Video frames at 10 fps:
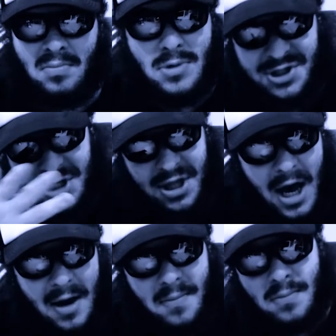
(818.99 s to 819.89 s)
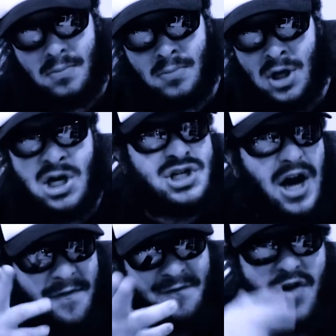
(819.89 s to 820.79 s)
You see that? See
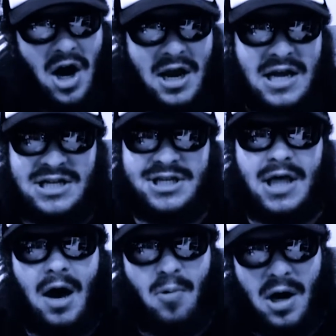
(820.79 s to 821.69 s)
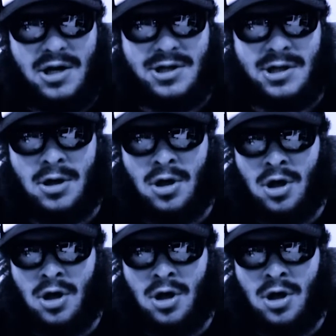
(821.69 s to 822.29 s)
how fucking easy that was?